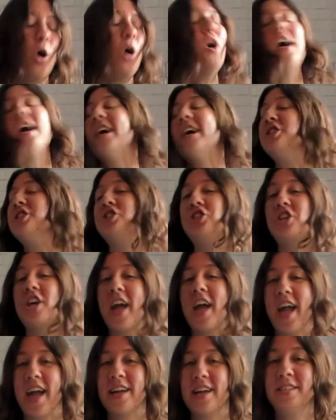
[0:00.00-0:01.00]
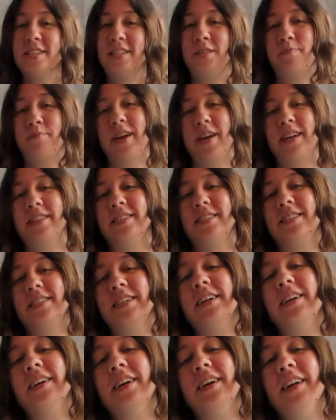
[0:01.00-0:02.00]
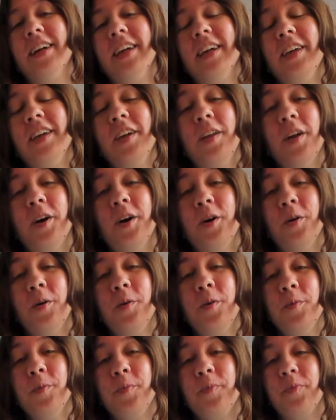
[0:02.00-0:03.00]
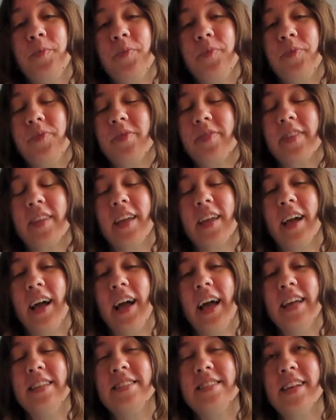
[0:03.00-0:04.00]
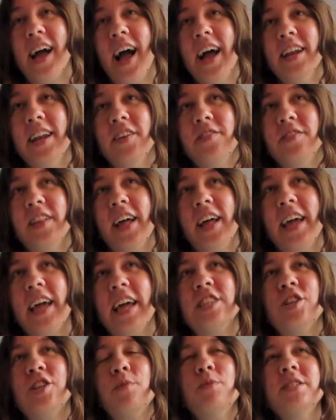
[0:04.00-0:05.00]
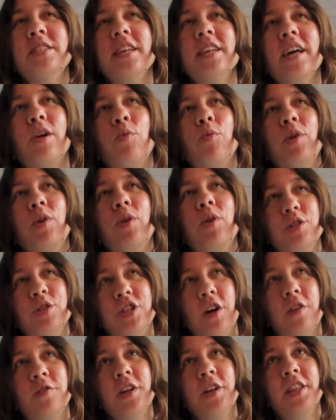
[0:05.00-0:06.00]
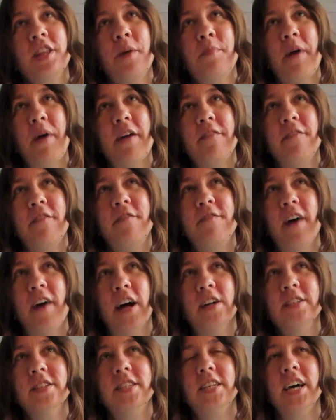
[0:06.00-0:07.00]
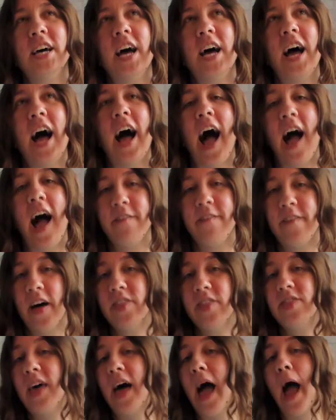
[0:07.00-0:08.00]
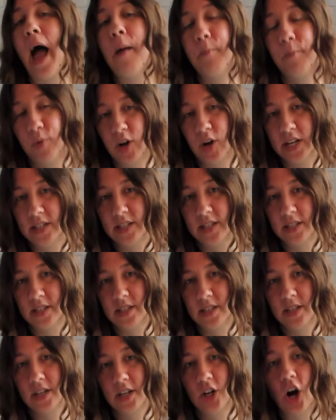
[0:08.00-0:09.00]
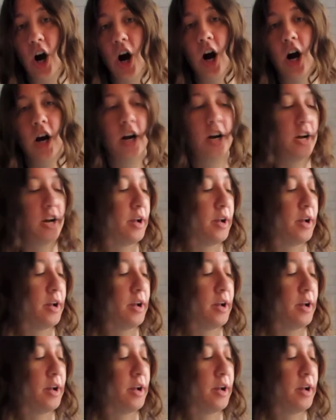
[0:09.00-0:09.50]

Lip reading: Enchantment. You know, it's kind of like, it's almost like when I was shuffling them, I felt the Empress card